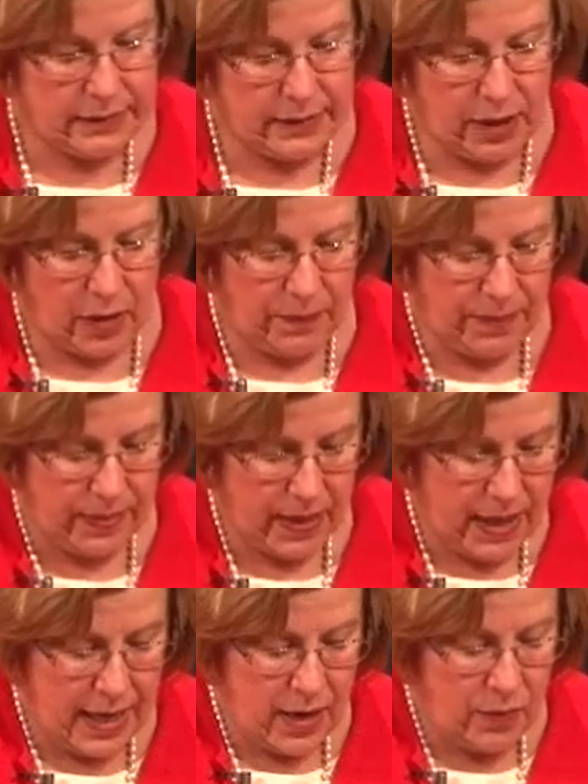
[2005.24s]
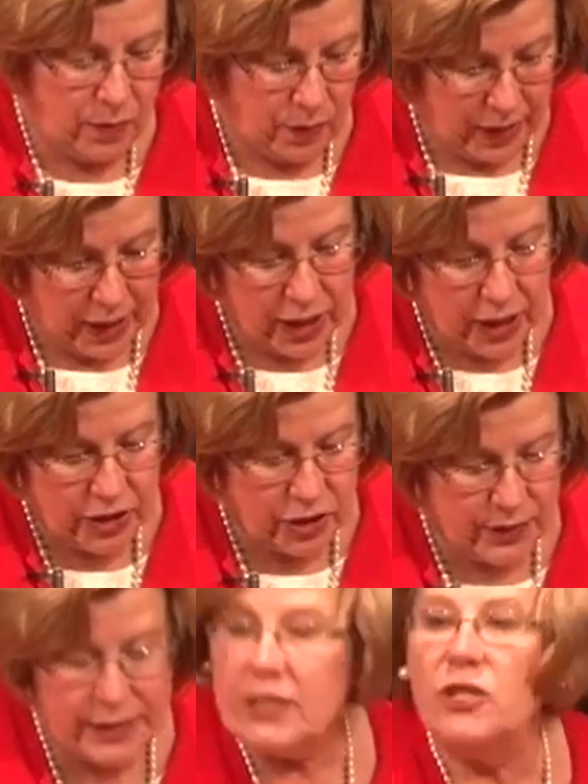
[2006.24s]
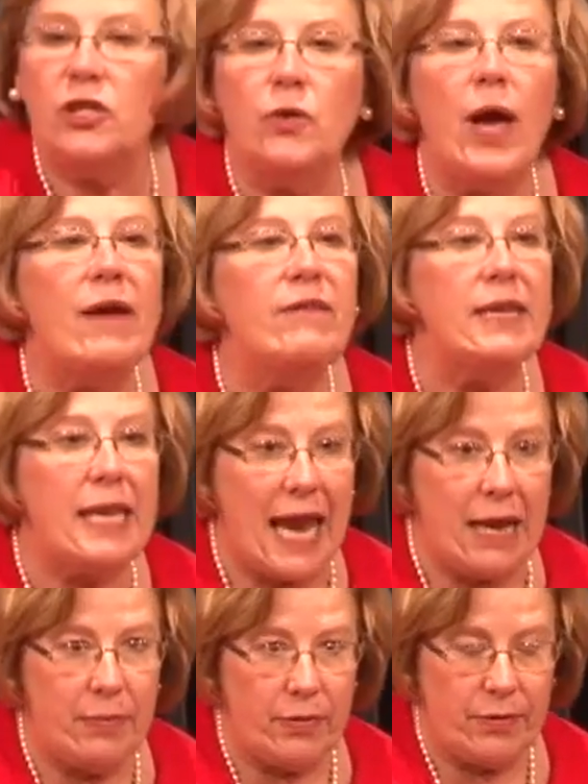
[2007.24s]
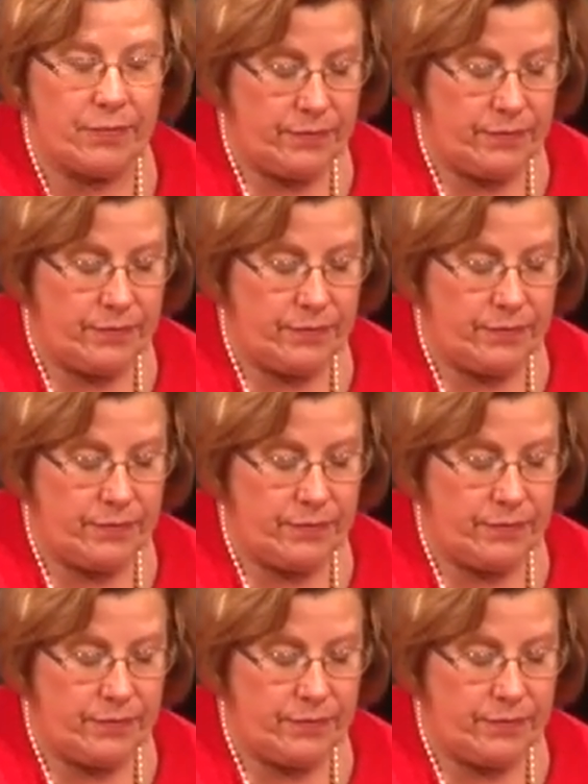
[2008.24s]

well, what are you going to do? He says, do you have a neighbor